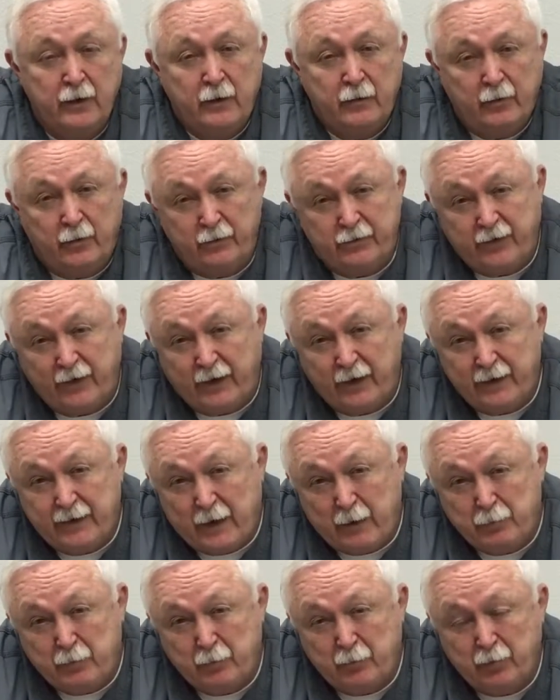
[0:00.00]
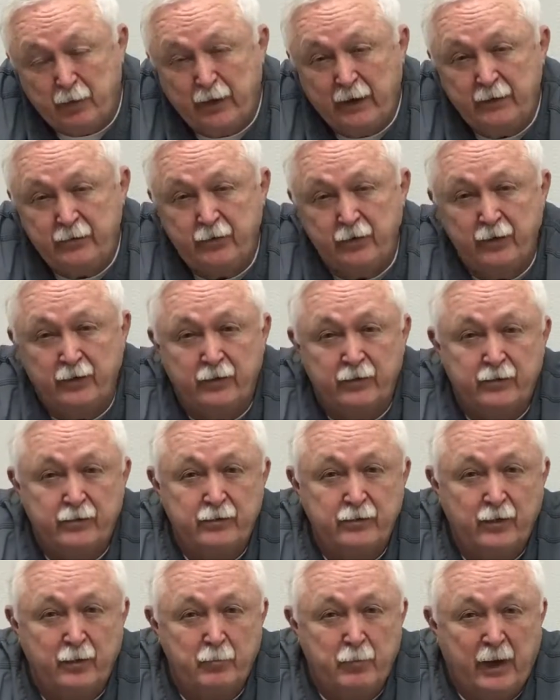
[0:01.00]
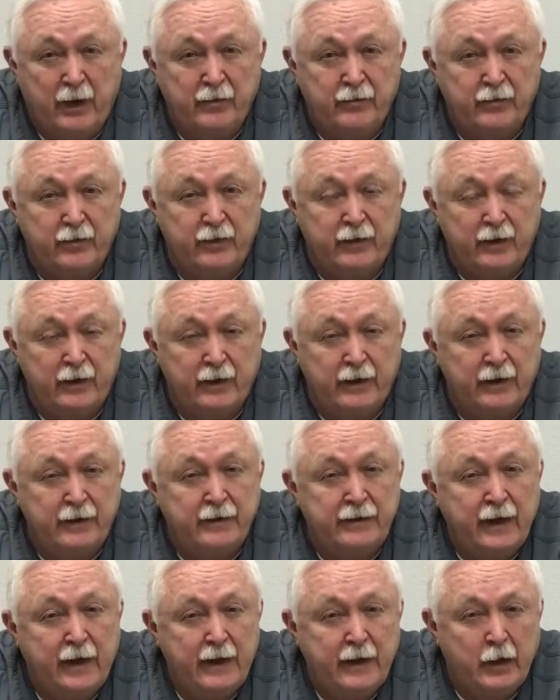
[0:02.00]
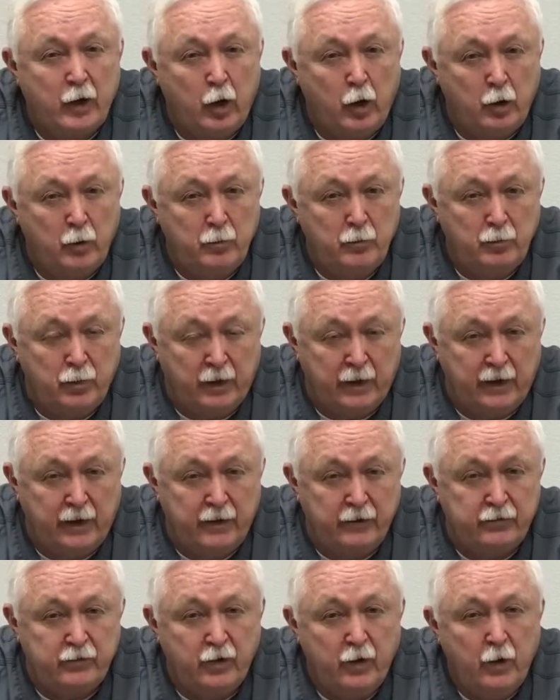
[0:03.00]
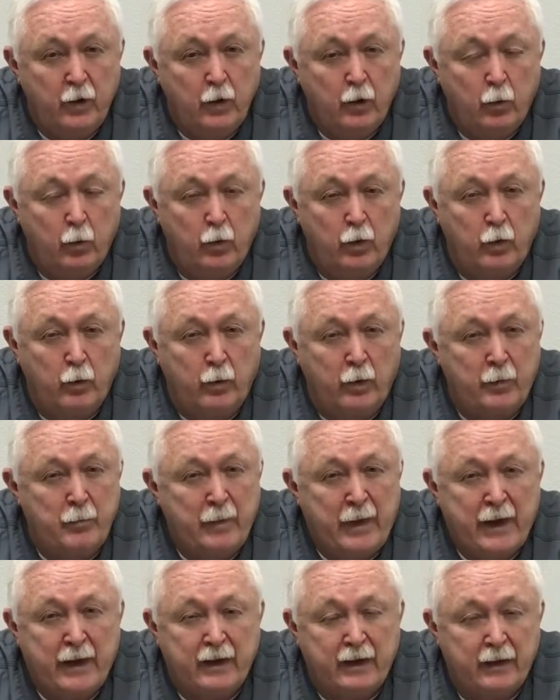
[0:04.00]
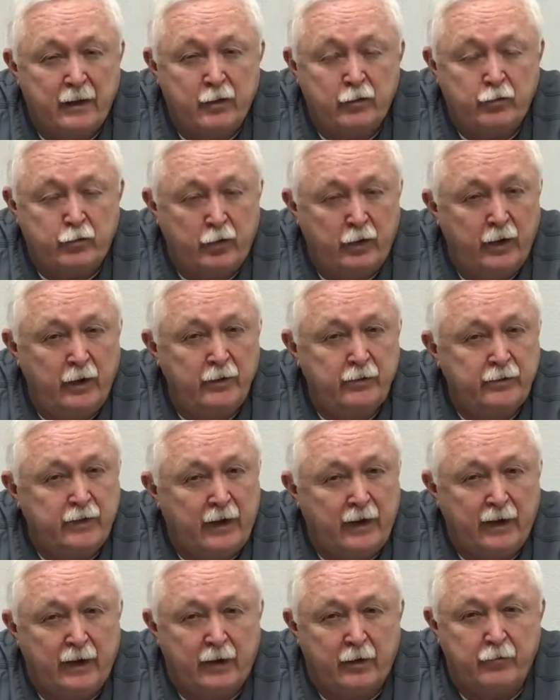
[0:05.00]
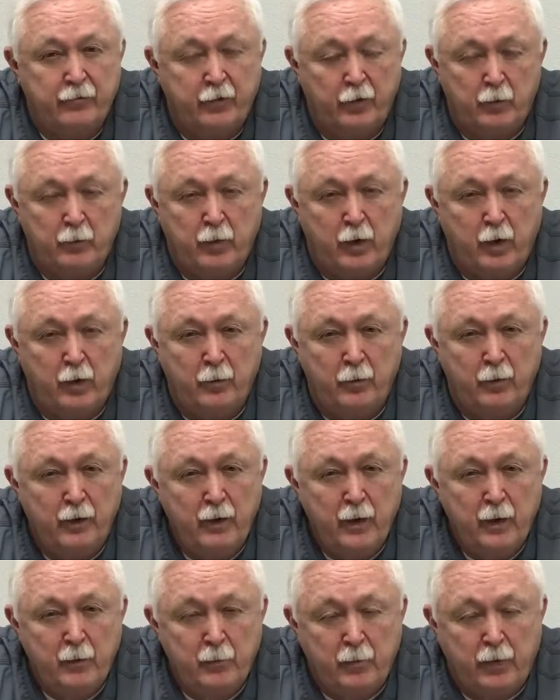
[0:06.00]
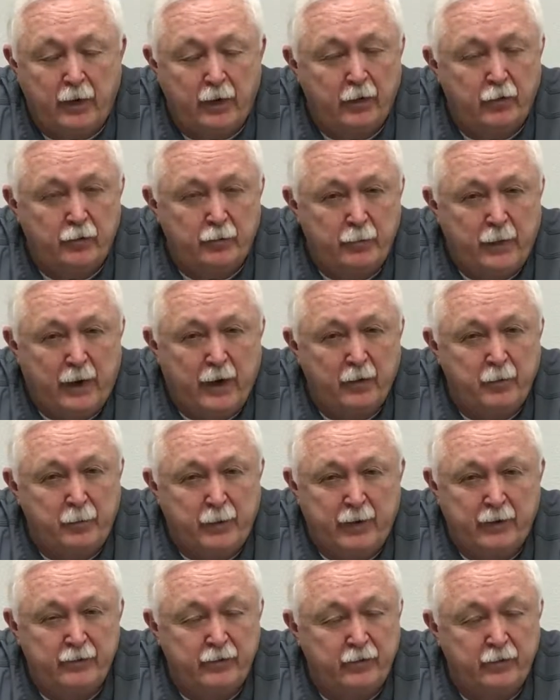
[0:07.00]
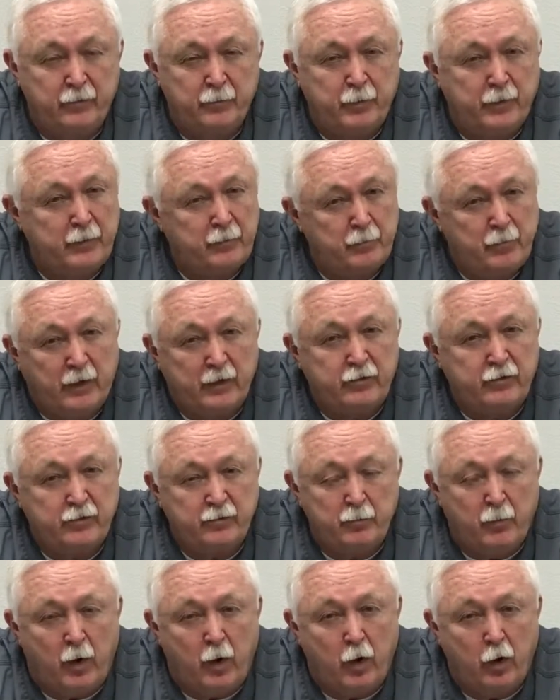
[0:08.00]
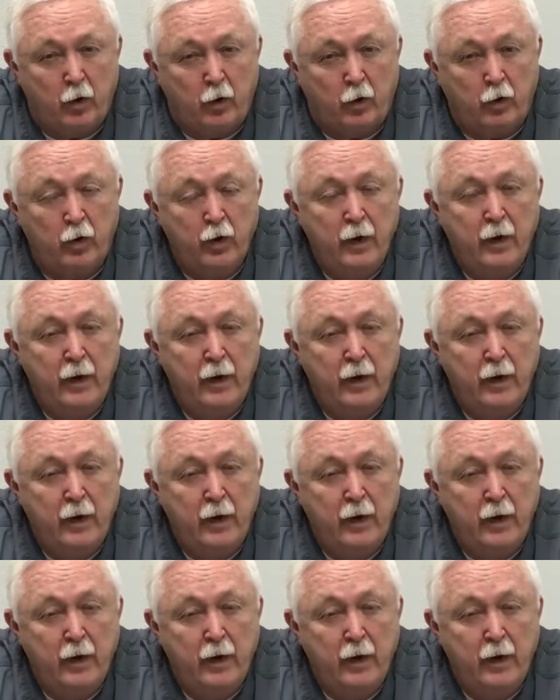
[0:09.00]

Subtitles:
The second type of bleaching is basically a take-home bleach, where we make little trays, kind of like football players' mouthpieces, but much smaller,